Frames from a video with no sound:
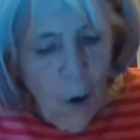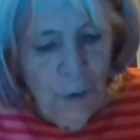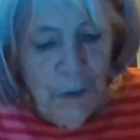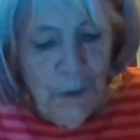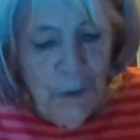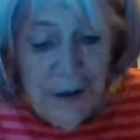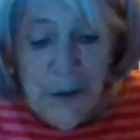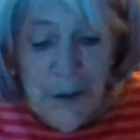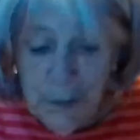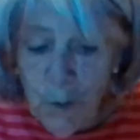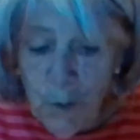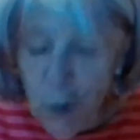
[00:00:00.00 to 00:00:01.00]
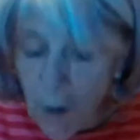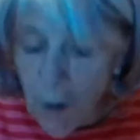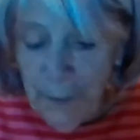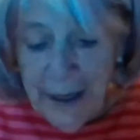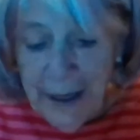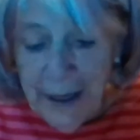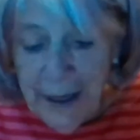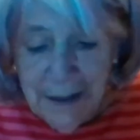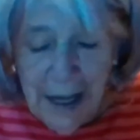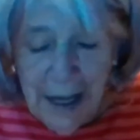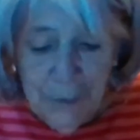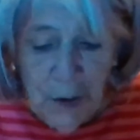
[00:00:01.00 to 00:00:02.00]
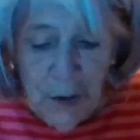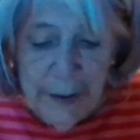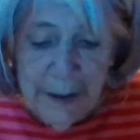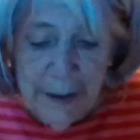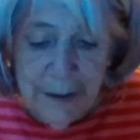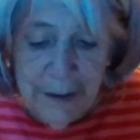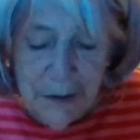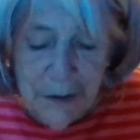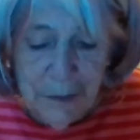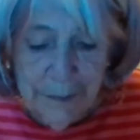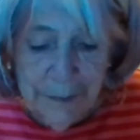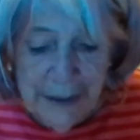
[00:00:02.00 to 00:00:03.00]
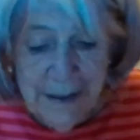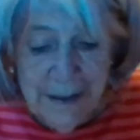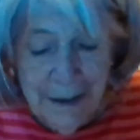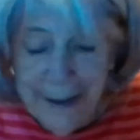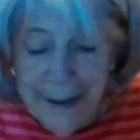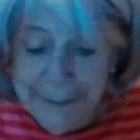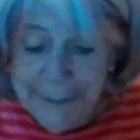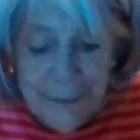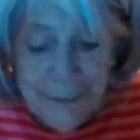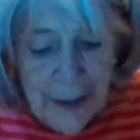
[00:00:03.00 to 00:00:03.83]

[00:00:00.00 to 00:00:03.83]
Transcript: although this was more complex than I'm going into. Basically. Yeah.